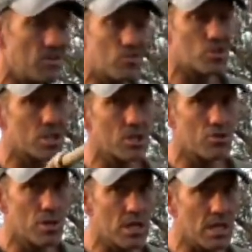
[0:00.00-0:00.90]
interesting
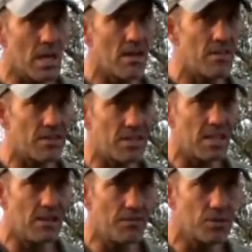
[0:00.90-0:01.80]
tree that the
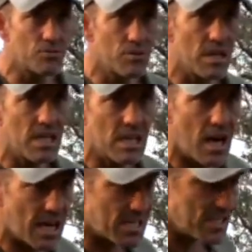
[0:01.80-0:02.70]
elephants really like